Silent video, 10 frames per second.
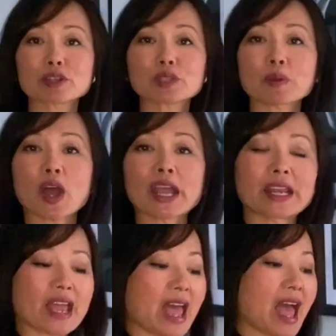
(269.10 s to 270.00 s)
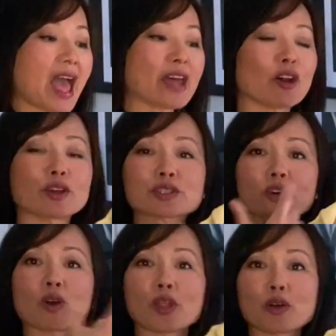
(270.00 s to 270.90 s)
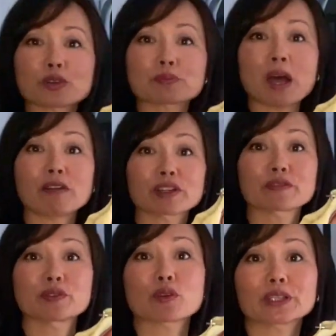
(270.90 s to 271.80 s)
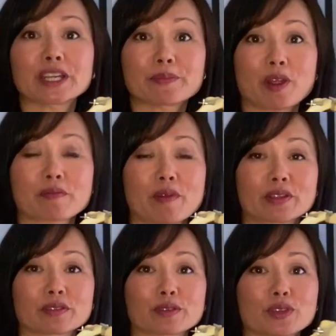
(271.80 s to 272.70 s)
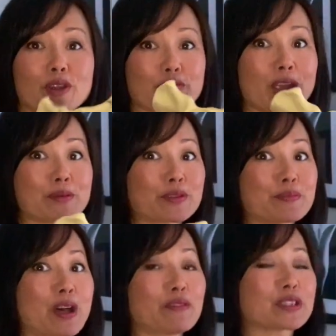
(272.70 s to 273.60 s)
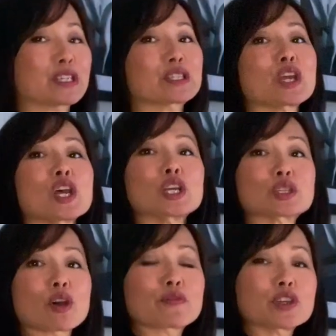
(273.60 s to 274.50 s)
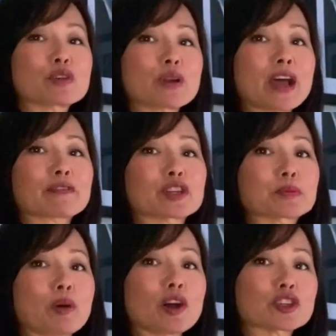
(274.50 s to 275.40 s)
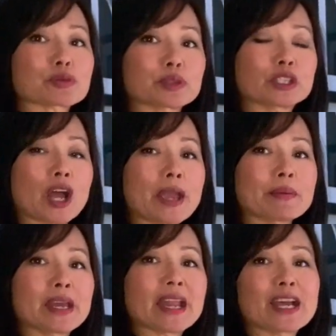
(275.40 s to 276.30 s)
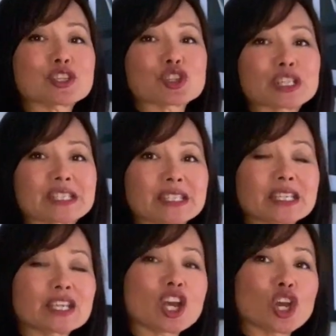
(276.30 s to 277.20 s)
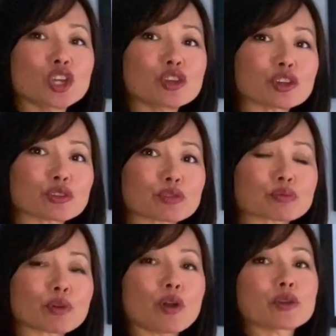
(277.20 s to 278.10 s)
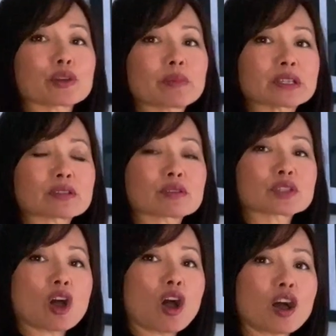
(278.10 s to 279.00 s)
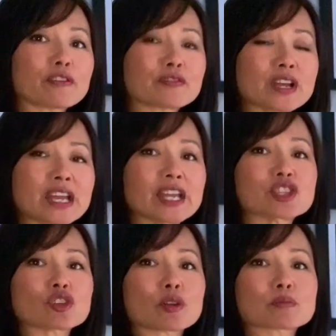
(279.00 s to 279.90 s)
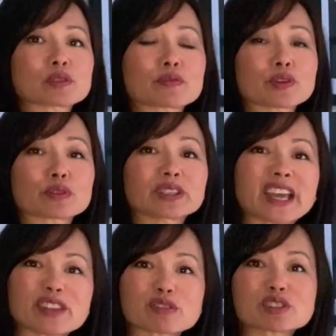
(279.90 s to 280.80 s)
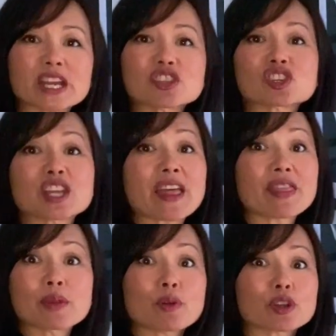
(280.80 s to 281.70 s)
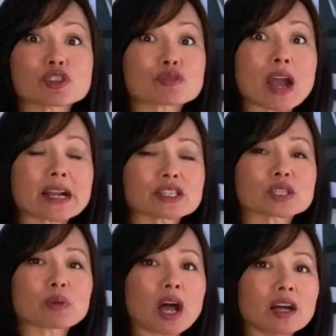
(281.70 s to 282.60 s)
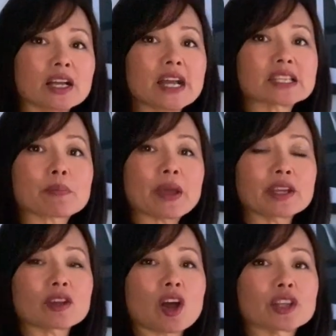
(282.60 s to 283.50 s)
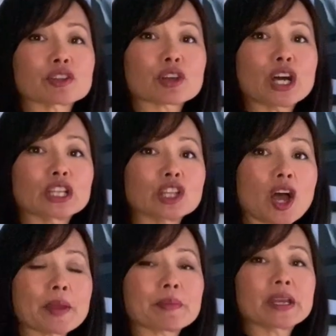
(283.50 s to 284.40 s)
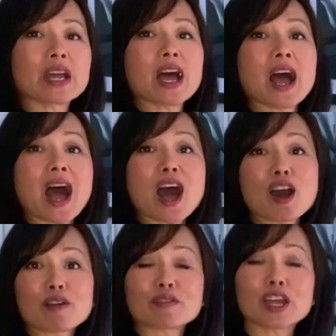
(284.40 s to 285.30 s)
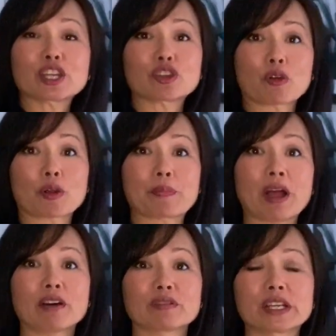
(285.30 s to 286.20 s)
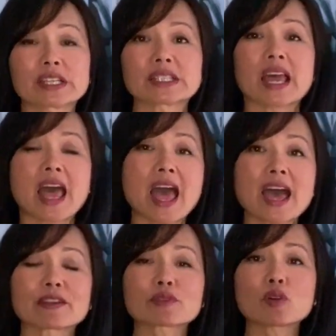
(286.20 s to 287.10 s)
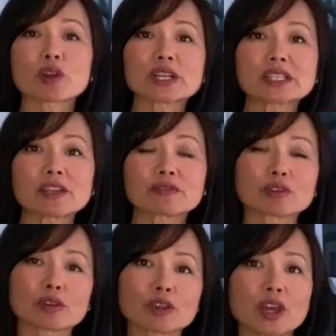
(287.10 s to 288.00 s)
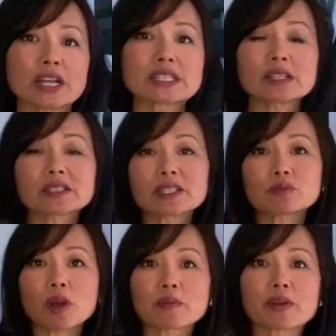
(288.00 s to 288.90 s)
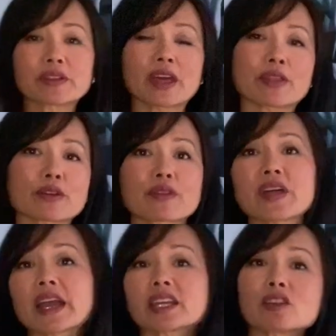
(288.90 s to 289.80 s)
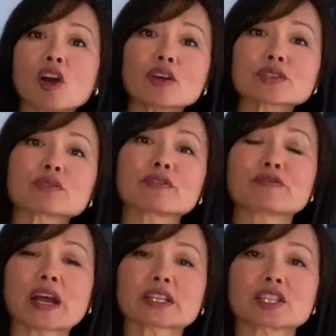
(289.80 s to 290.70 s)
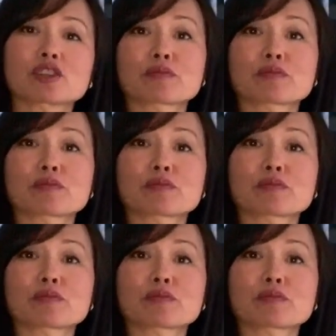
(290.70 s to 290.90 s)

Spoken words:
spine, and also those pelvic floor lady part muscles are right where the pelvis is. So if you don't have good postural alignment, as you can see, you can throw your muscles off in terms of their length or tension, and they won't contract as well depending on your alignment of your pelvis. And of course, if you're tilted one way or the other, that can also affect your